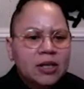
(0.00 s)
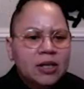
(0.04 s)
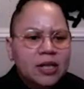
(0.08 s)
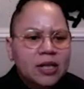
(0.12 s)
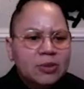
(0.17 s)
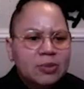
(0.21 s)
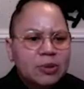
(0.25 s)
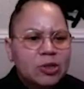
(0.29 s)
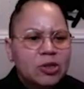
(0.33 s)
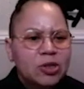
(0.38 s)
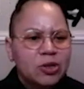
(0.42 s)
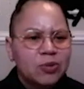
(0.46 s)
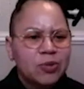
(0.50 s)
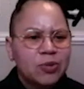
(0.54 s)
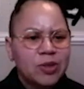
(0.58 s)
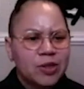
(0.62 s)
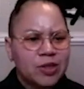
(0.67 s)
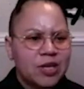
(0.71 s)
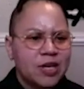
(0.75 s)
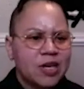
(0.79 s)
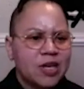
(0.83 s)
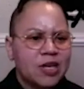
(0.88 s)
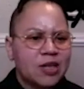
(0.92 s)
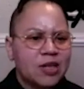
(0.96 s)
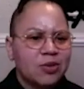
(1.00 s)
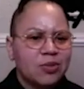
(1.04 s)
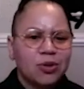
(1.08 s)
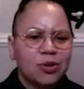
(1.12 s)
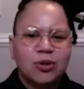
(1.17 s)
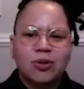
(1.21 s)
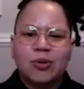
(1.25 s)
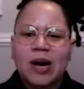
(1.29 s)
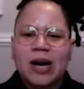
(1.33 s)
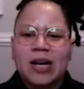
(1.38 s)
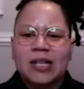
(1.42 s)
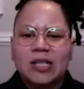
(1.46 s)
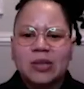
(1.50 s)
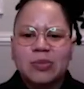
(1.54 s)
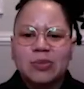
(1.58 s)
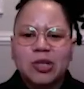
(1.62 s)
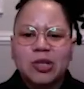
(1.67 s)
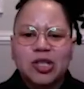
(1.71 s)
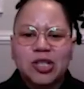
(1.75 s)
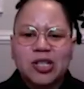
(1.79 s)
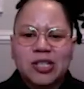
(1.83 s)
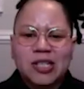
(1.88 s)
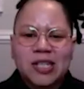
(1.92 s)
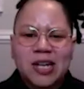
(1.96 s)
especially when thinking through
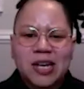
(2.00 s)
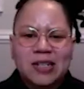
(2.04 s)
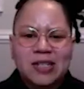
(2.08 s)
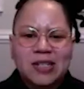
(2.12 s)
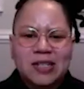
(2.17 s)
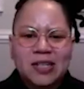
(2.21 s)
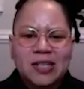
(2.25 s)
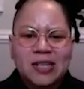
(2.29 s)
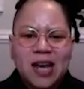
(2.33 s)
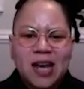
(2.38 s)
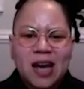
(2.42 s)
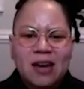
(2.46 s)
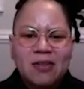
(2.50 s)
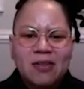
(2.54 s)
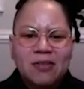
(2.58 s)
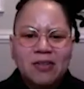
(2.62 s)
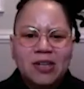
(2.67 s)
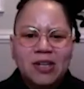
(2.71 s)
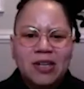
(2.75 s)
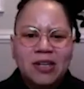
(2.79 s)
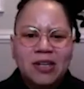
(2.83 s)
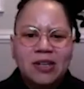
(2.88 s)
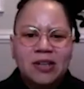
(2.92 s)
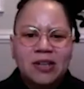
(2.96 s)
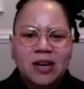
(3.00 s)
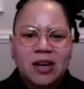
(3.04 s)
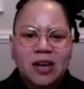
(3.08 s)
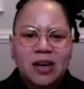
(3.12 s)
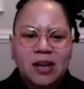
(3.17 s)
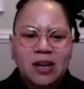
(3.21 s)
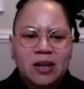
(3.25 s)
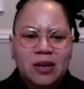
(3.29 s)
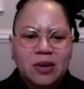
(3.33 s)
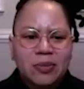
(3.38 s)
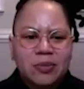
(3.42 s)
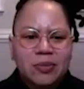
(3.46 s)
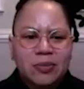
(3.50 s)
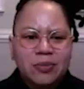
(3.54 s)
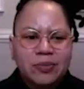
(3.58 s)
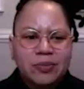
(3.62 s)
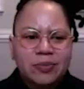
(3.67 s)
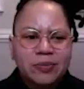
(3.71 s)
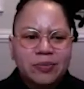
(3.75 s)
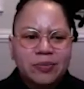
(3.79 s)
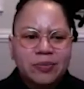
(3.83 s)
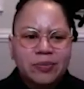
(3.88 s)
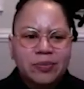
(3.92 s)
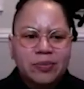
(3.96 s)
exhibition texts and having,
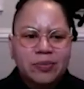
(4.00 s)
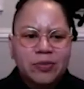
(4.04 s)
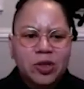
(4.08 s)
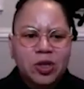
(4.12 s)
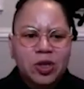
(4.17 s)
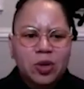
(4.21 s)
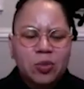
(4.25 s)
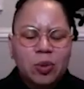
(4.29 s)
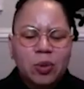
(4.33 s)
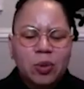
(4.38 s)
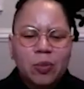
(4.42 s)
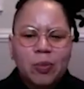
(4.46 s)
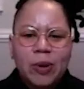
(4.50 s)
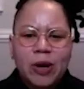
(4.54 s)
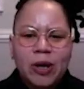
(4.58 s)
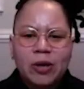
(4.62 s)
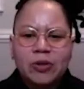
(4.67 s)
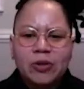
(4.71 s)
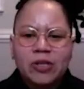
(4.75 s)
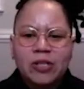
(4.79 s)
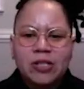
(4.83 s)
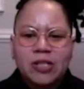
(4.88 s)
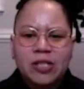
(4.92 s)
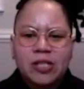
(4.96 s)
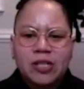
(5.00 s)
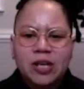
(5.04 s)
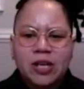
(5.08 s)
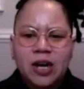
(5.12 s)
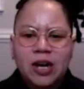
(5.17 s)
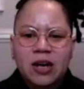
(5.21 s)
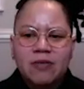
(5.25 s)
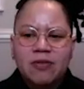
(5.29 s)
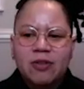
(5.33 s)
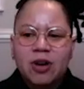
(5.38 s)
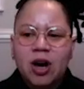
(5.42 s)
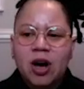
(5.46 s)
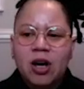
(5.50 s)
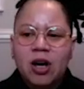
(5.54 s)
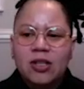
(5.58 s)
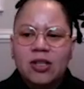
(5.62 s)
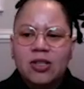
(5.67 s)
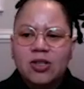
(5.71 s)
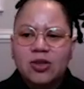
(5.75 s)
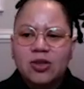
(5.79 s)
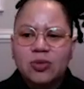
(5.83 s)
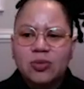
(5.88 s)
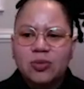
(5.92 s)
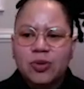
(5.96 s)
you know, prepared this in kind of
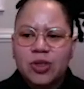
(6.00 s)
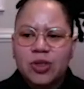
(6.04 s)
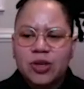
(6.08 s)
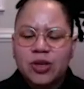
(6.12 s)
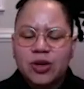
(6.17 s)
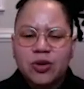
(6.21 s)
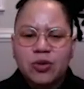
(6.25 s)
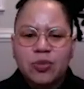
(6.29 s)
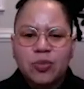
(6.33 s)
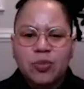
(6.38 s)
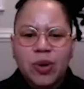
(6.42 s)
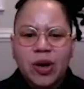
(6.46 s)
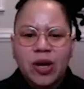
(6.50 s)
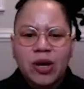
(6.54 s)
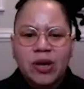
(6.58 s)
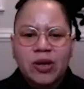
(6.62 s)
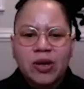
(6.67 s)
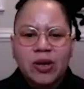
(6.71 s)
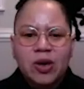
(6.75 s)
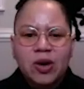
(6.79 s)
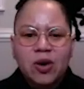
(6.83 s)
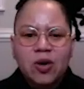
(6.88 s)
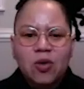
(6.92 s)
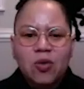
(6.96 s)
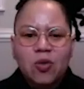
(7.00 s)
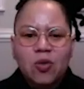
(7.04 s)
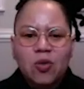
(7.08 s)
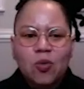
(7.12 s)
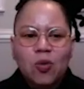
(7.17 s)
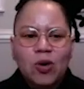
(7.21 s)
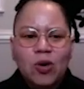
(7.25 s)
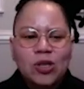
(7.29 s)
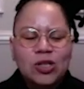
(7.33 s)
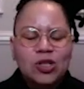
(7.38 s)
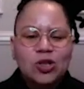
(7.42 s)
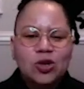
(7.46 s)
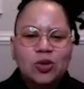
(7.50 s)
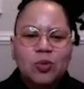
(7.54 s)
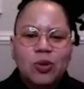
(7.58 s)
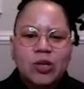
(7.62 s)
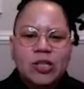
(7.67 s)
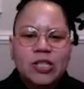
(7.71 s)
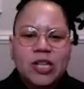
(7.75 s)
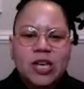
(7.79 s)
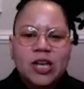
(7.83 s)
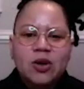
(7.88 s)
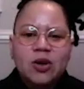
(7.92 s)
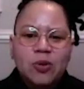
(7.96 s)
concert with you. But what's your one
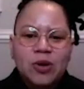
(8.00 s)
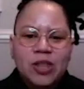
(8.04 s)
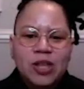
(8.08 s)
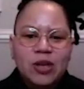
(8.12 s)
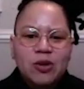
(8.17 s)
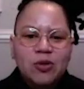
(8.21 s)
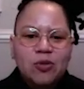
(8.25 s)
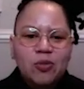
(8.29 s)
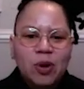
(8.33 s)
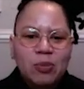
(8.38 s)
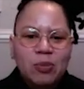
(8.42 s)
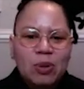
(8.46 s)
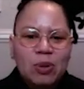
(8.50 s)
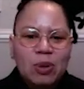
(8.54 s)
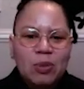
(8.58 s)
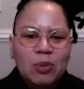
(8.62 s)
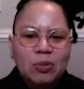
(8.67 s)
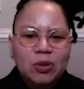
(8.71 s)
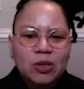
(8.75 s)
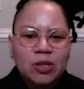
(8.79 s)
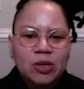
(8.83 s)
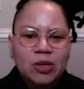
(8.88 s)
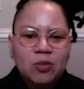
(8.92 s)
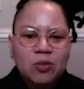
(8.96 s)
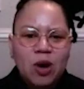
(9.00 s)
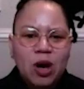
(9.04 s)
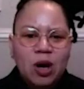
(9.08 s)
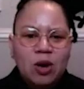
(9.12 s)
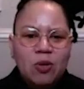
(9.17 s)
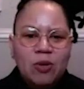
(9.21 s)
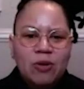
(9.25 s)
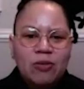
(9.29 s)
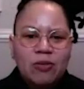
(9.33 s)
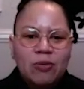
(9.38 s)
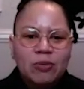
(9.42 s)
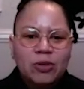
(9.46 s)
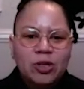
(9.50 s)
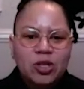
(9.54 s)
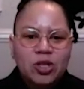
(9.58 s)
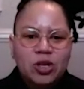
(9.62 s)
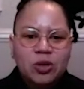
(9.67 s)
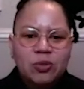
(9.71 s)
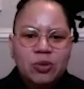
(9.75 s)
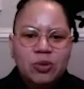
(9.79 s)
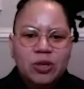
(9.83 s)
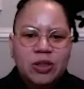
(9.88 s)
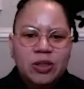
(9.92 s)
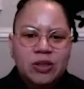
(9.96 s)
takeaway that you'd want people to walk away from the
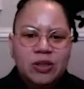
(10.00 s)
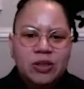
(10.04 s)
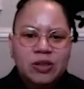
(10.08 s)
show with?